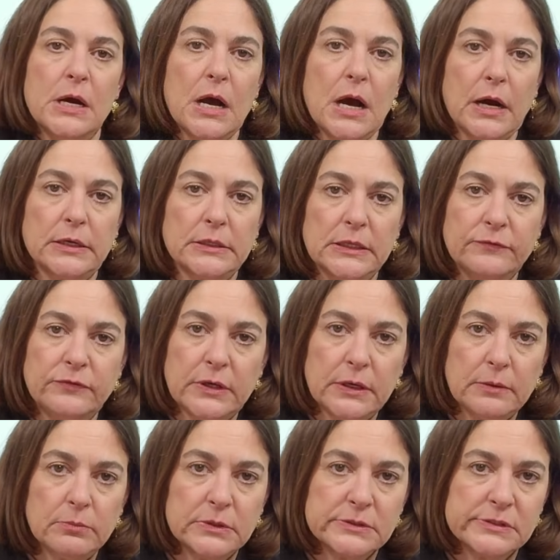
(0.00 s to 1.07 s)
are living
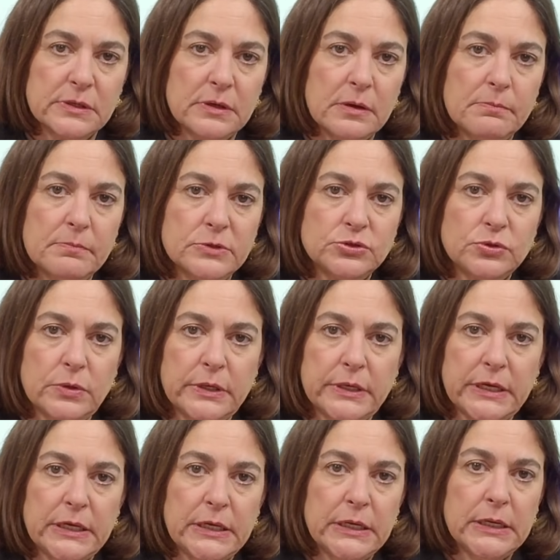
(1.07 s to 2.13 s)
in Muslim
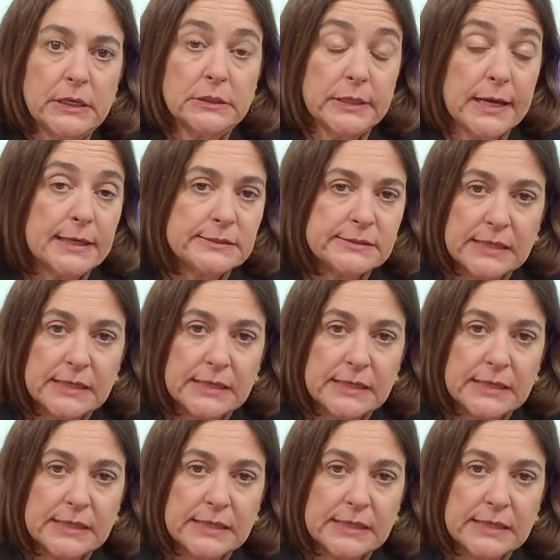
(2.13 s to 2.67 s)
majority lands,